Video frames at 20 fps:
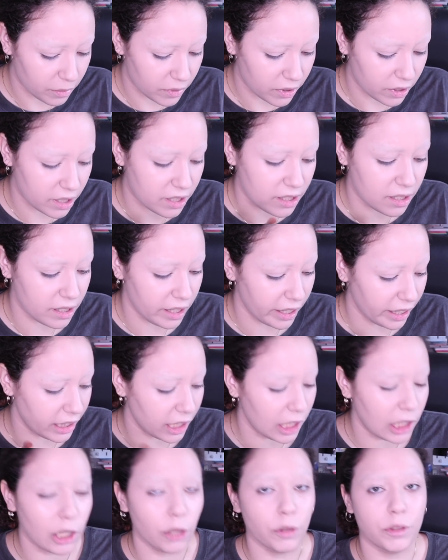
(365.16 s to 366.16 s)
This is like the
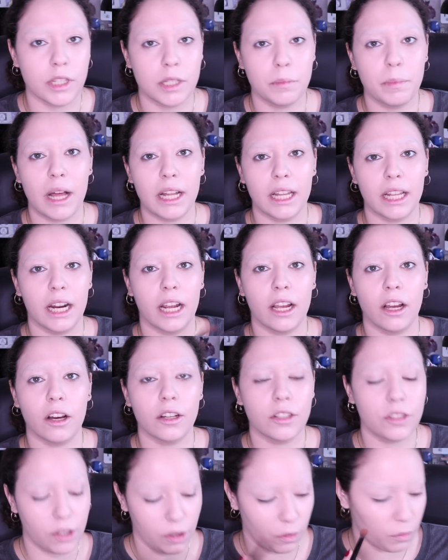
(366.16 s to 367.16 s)
closest palette I
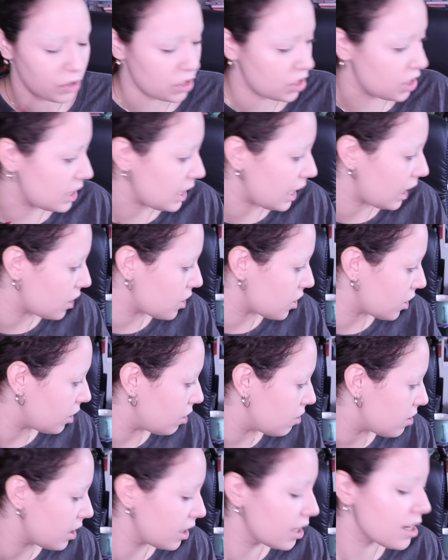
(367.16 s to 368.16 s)
got to the one she's actually
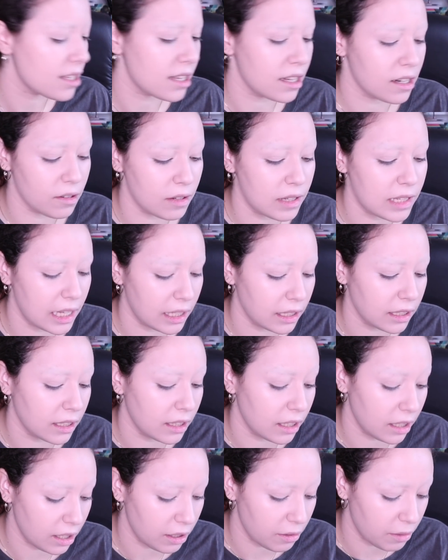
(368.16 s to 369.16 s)
using because they don't sell it
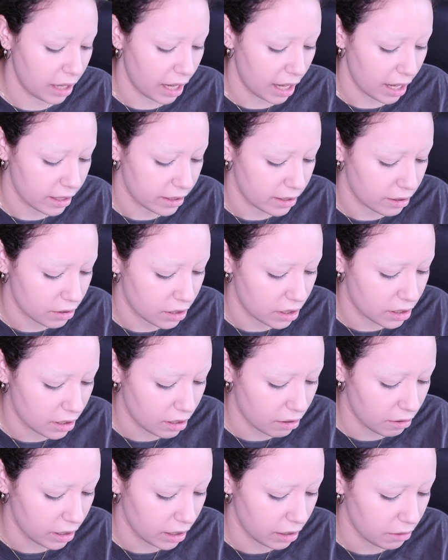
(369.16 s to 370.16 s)
in the UK. So she's
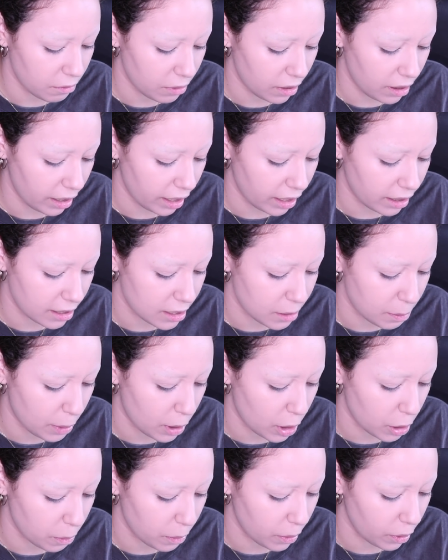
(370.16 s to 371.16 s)
going in with like this
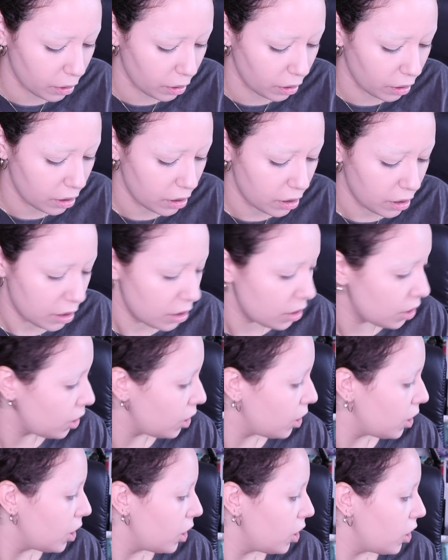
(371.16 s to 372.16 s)
purple
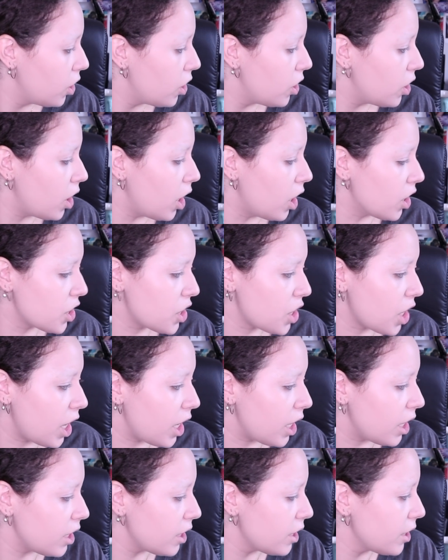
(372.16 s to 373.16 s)
a
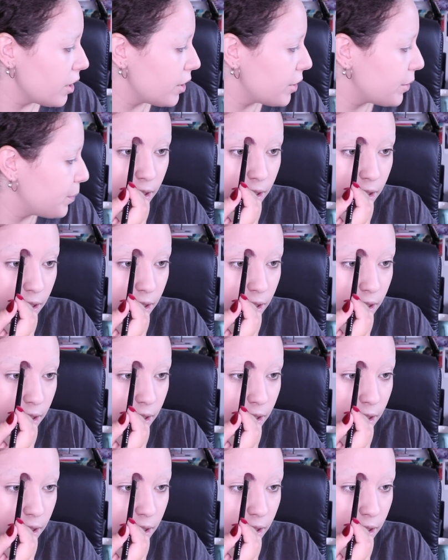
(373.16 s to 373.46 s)
shade.